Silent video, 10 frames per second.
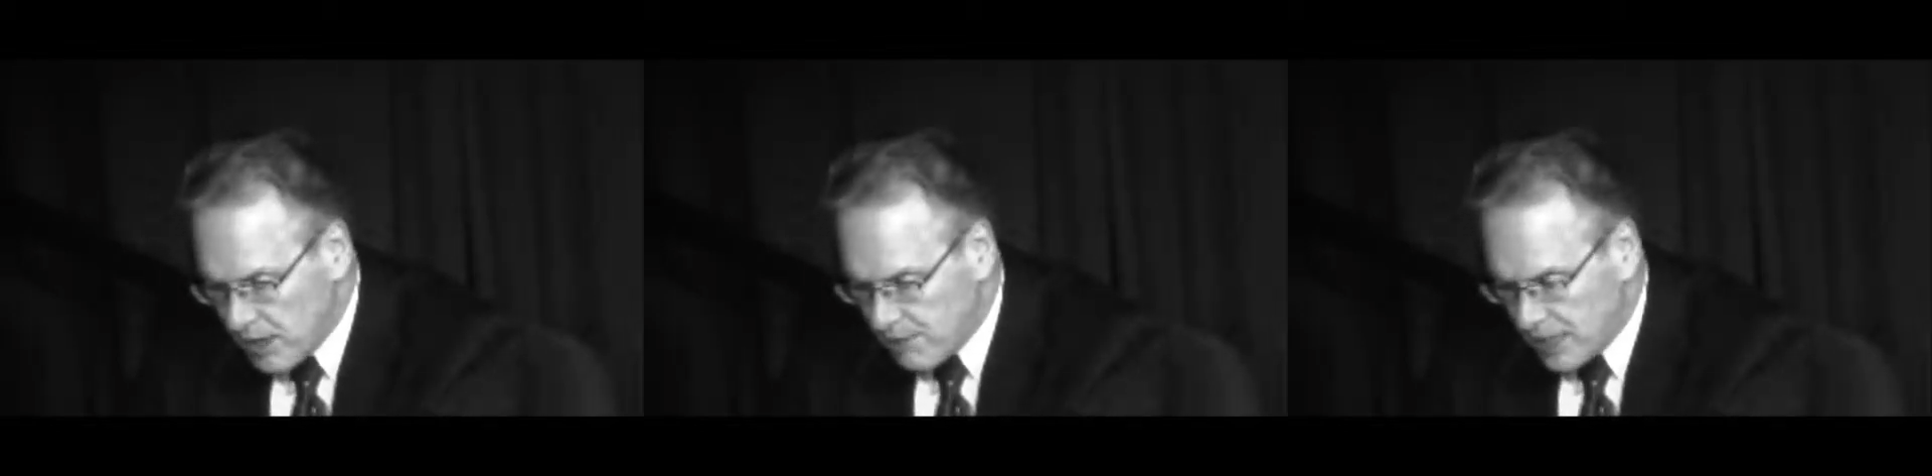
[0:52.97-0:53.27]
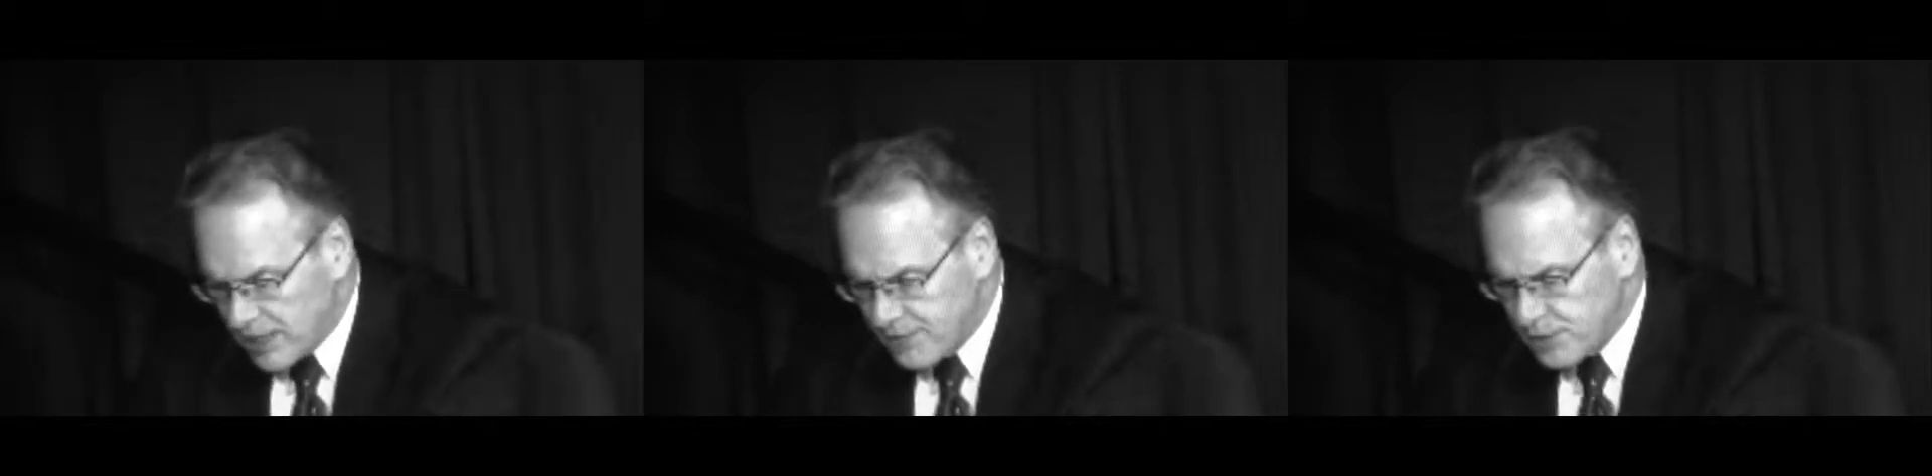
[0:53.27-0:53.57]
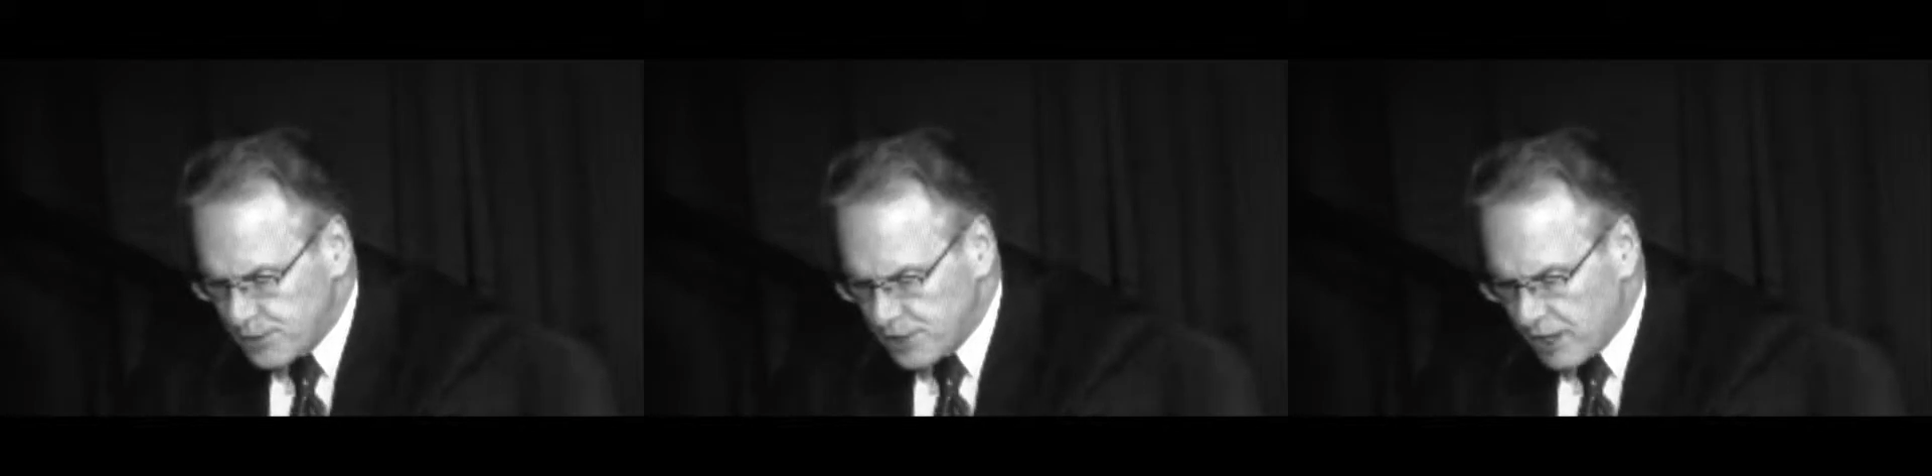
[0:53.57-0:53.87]
and by
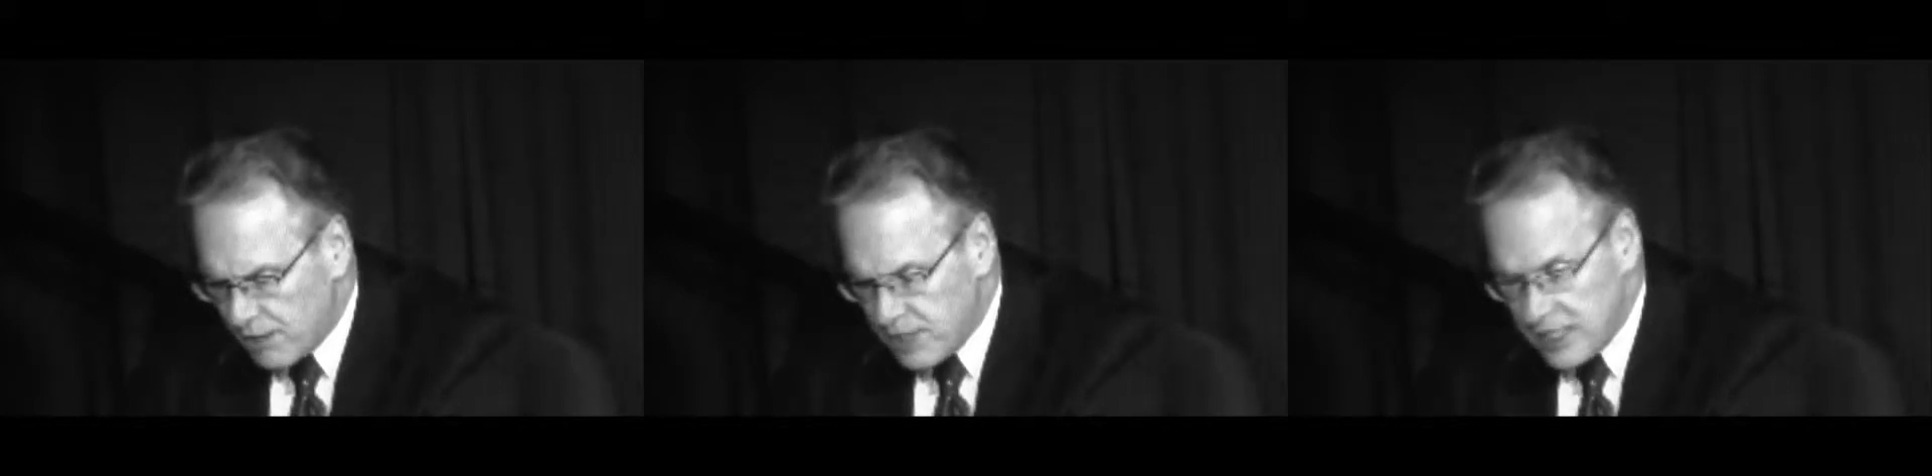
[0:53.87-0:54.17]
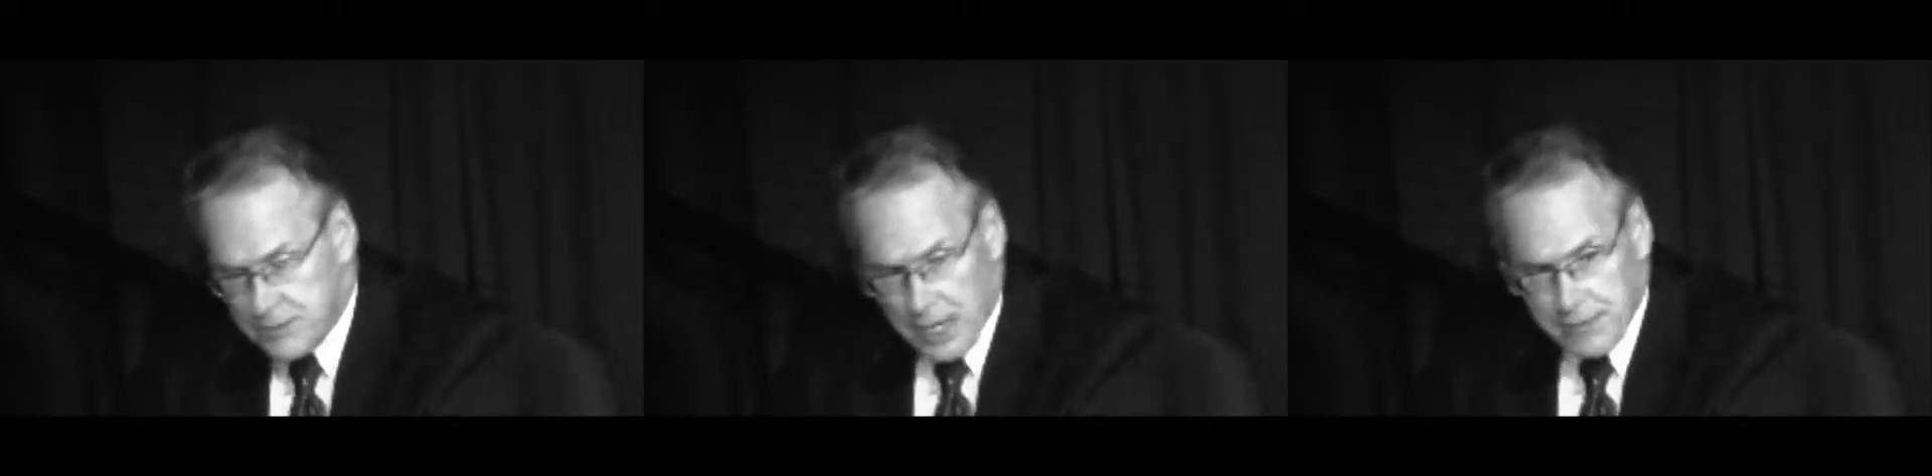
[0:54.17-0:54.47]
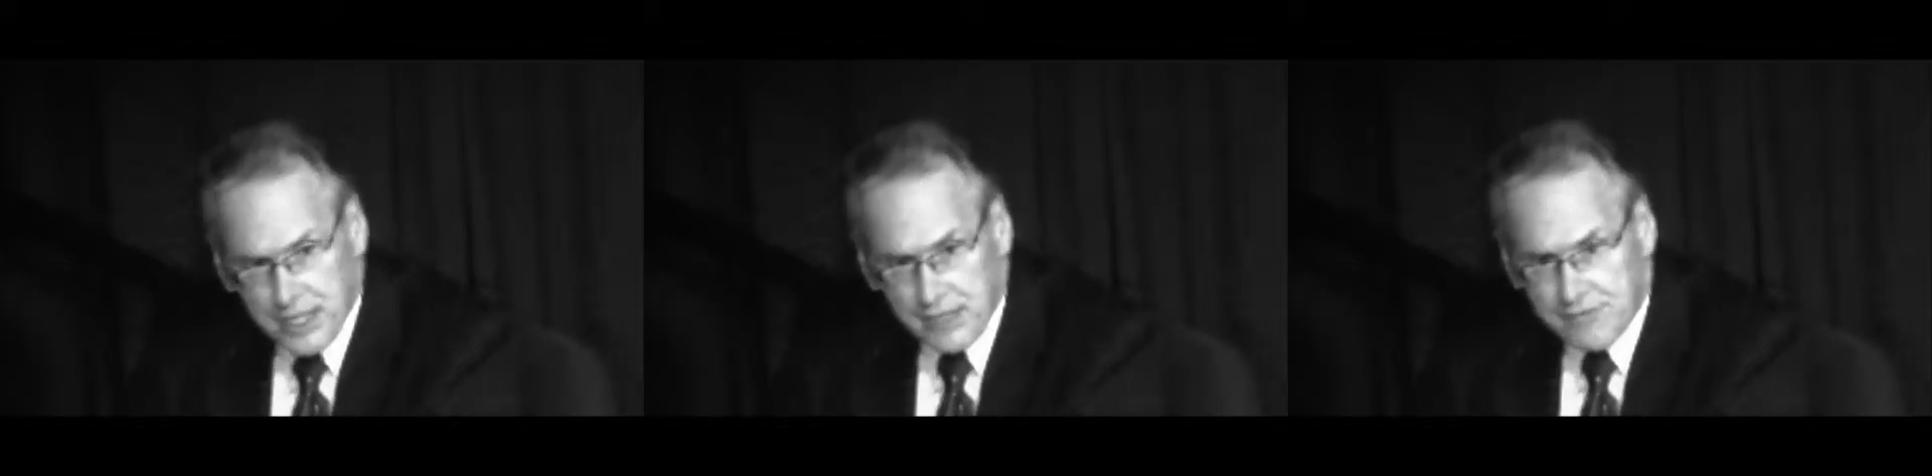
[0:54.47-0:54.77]
living within our means by
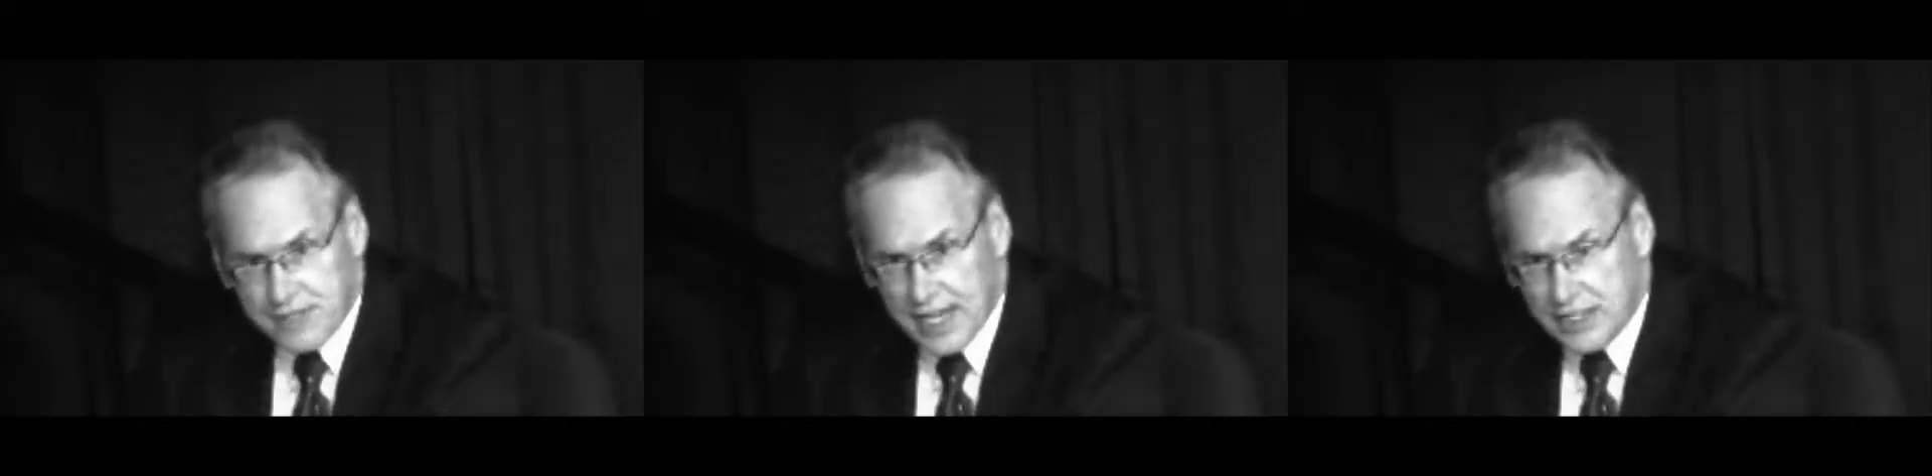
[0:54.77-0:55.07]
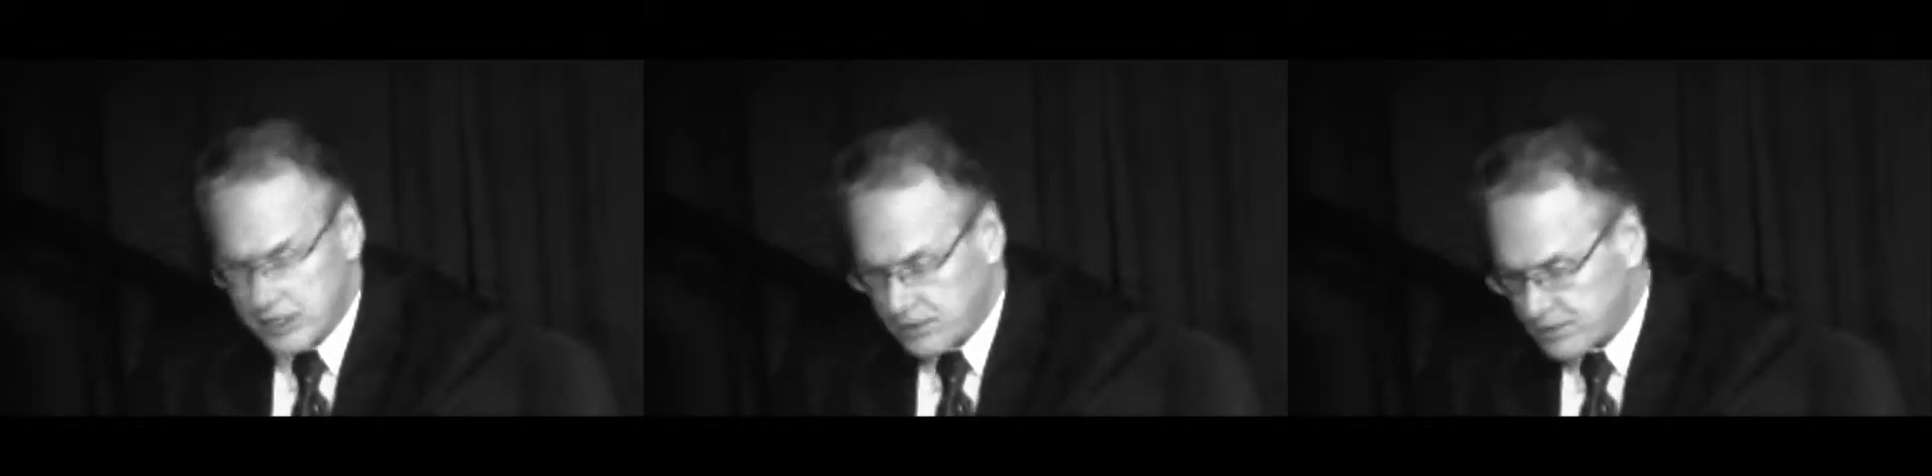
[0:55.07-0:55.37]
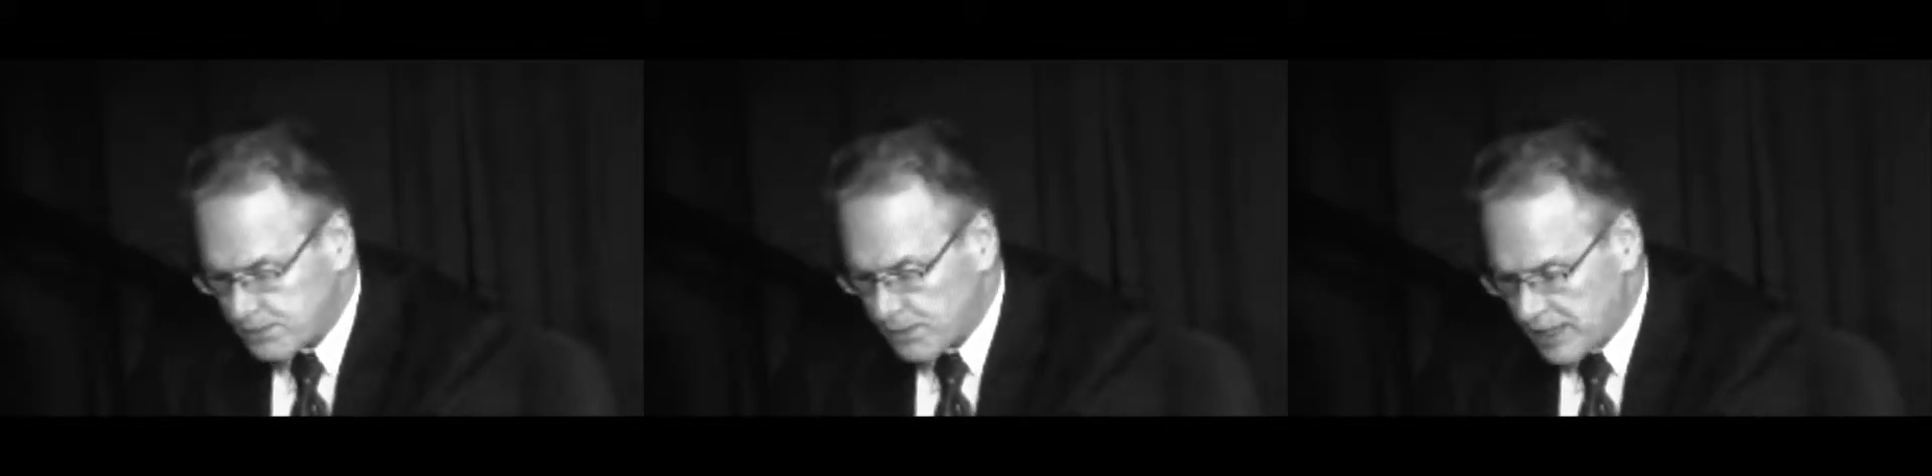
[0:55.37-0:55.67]
being financially
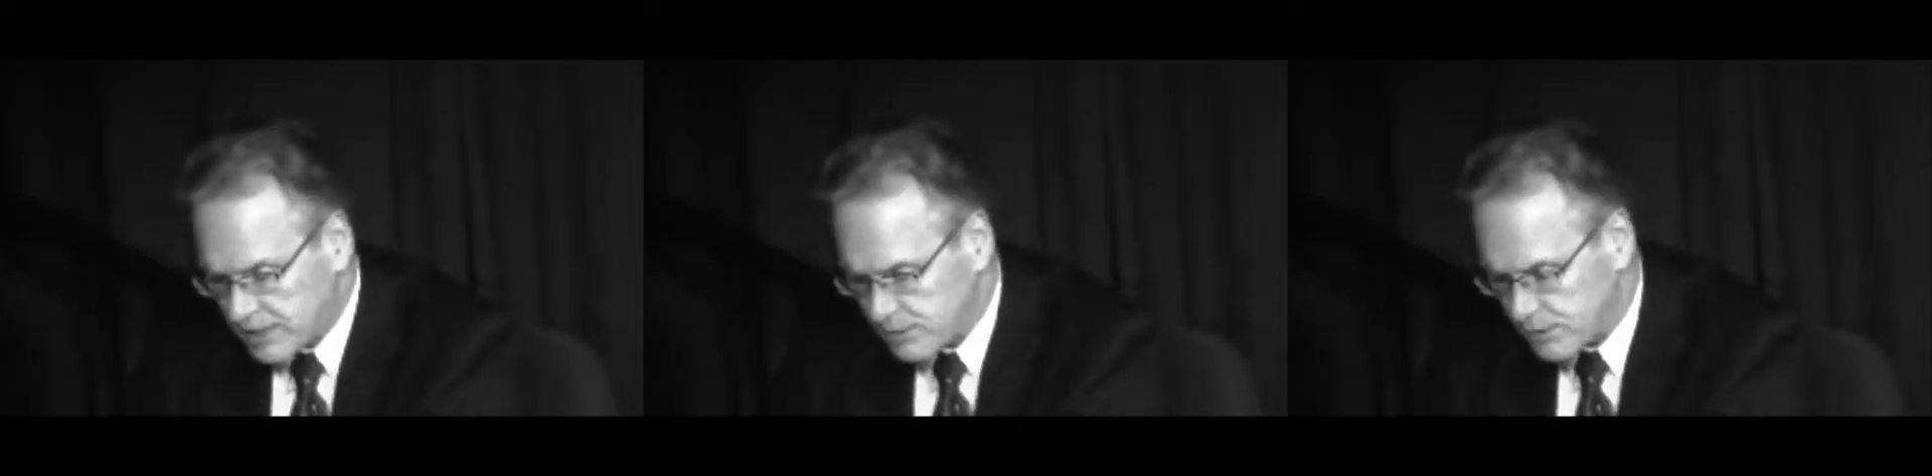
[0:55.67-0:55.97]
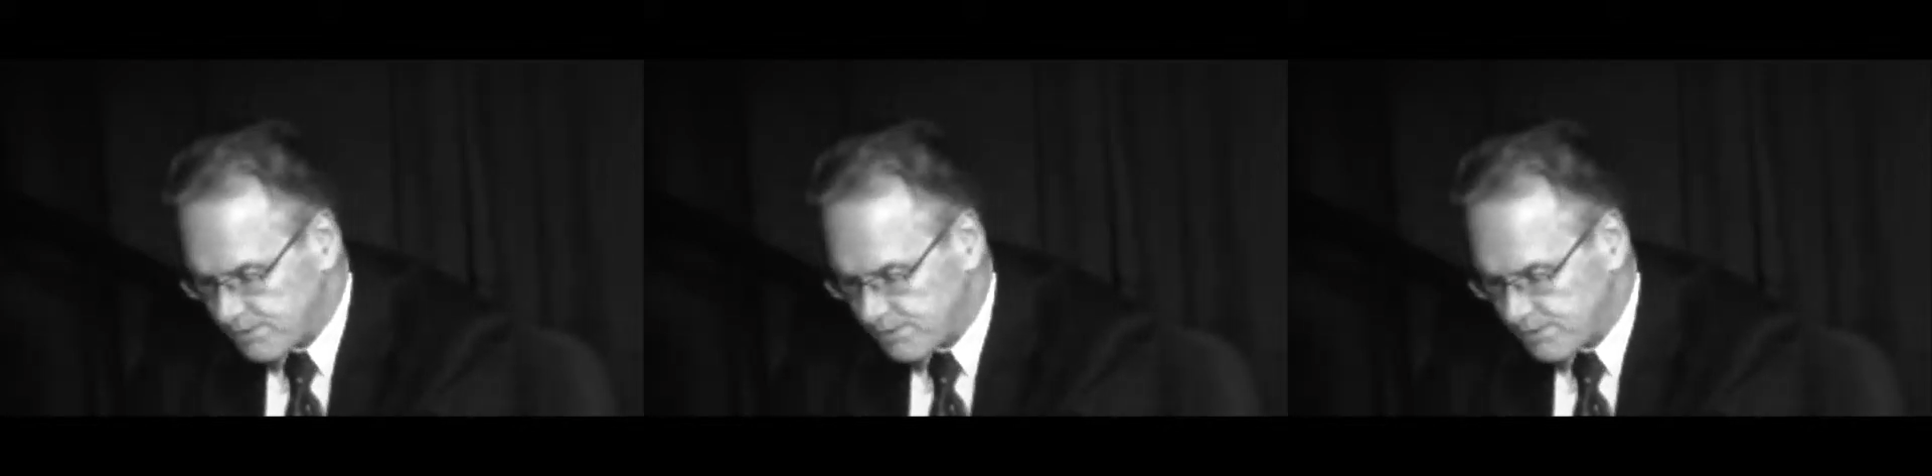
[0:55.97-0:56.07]
responsible.